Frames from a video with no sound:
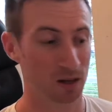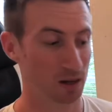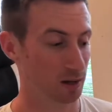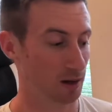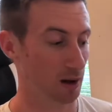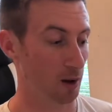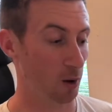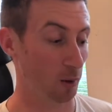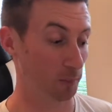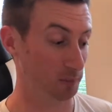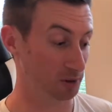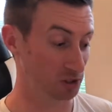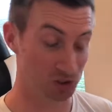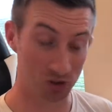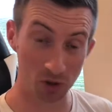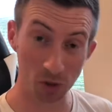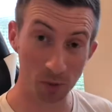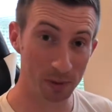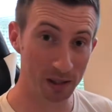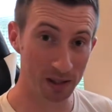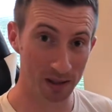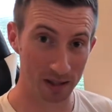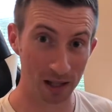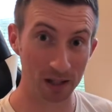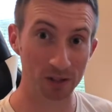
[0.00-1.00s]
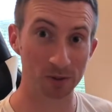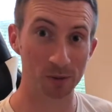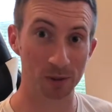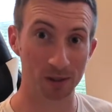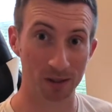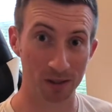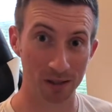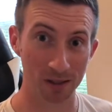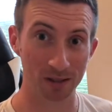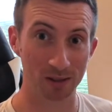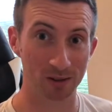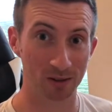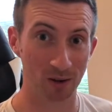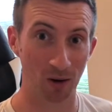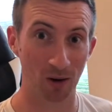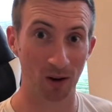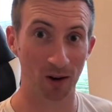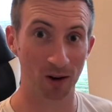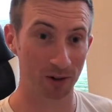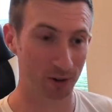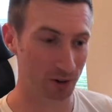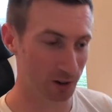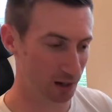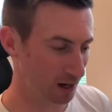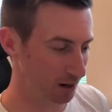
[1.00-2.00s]
Now, I'm assuming that's what these
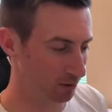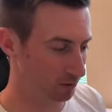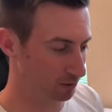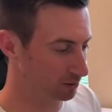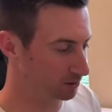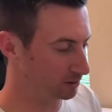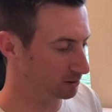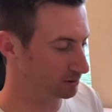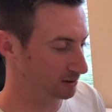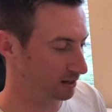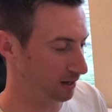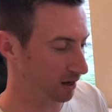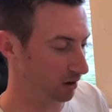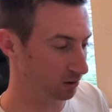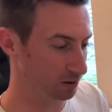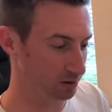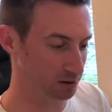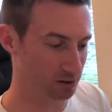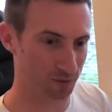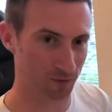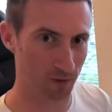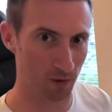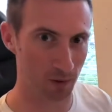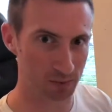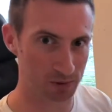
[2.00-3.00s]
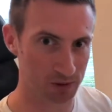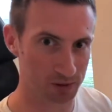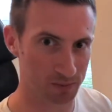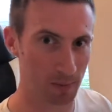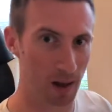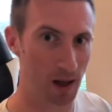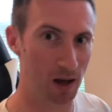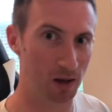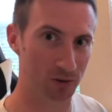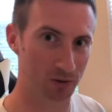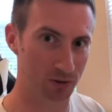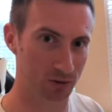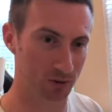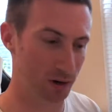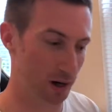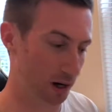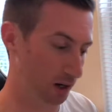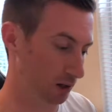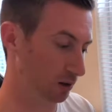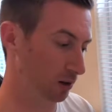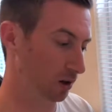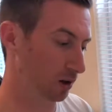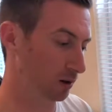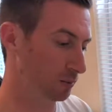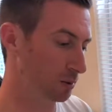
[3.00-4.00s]
are. You can't really tell it's from Smile Direct
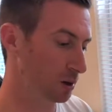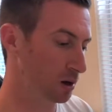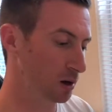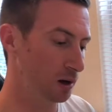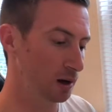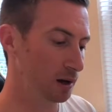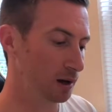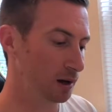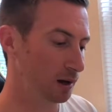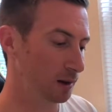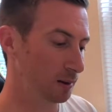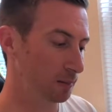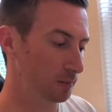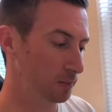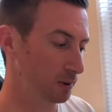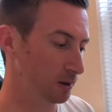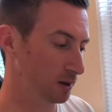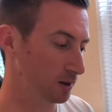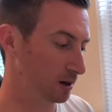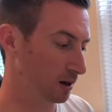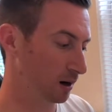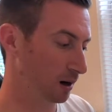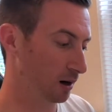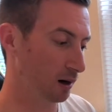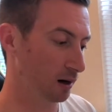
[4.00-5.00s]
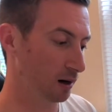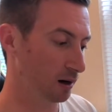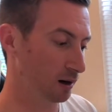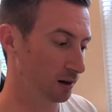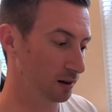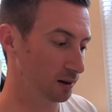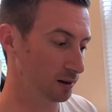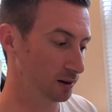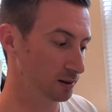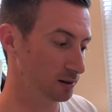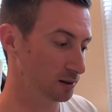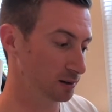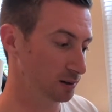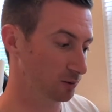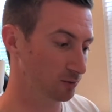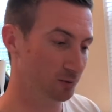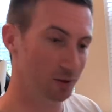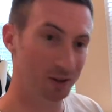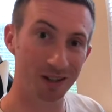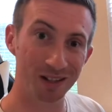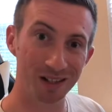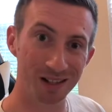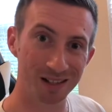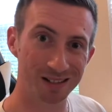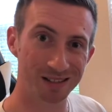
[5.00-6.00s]
Club because it
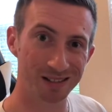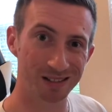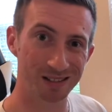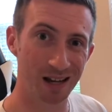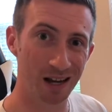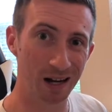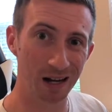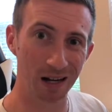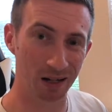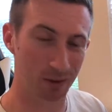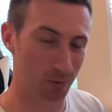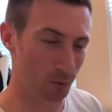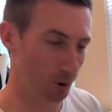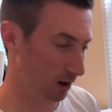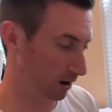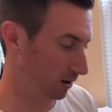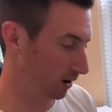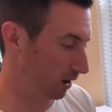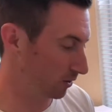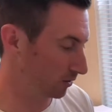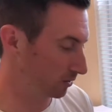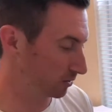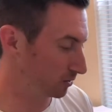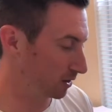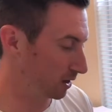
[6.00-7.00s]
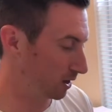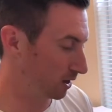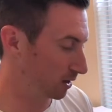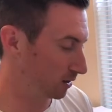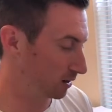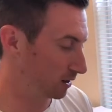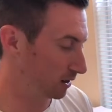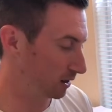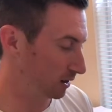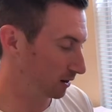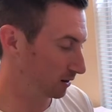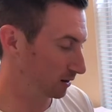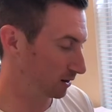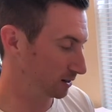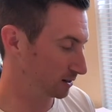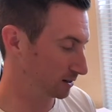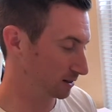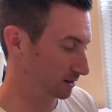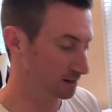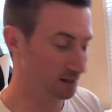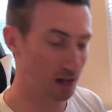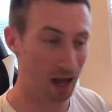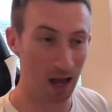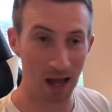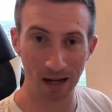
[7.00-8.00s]
really doesn't say anywhere other than this
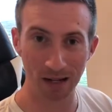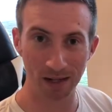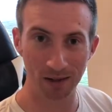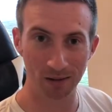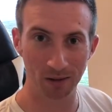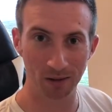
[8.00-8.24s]
tiny